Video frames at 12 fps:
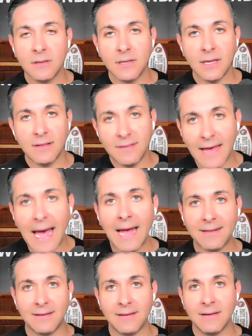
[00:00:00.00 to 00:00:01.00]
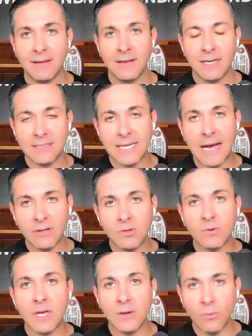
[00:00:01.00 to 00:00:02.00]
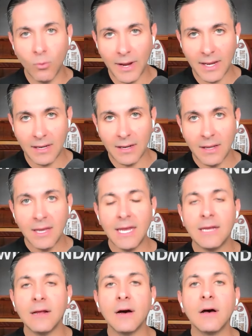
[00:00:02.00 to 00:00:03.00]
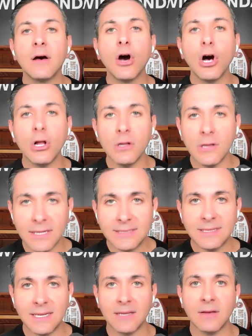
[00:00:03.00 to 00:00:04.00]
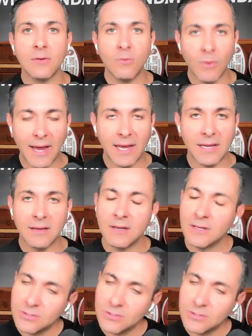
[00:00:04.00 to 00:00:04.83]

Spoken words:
then that is how you can win in a holistic way.